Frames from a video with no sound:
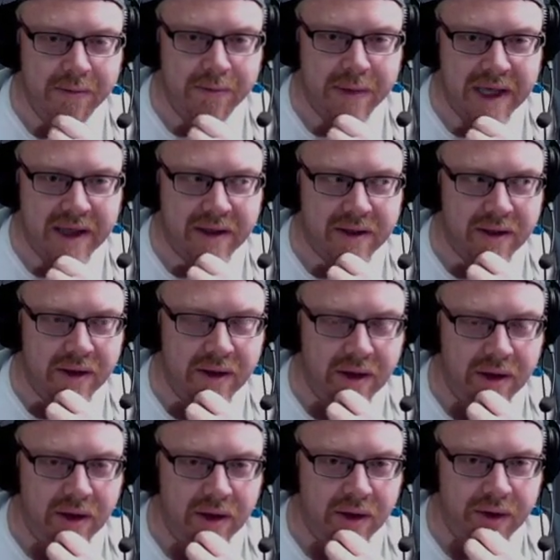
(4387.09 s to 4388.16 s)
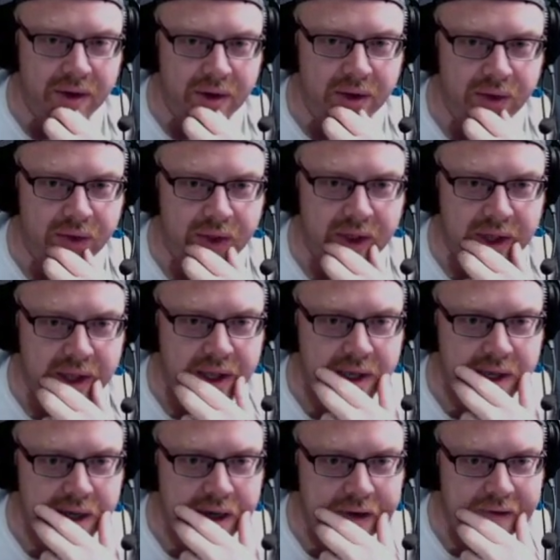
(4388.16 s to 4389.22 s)
based on the
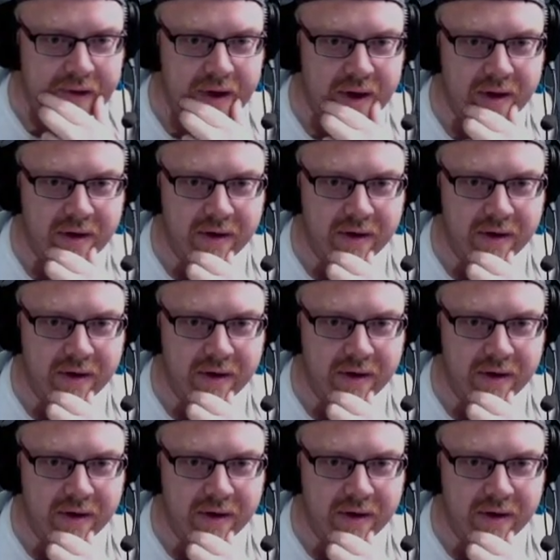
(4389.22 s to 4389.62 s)
current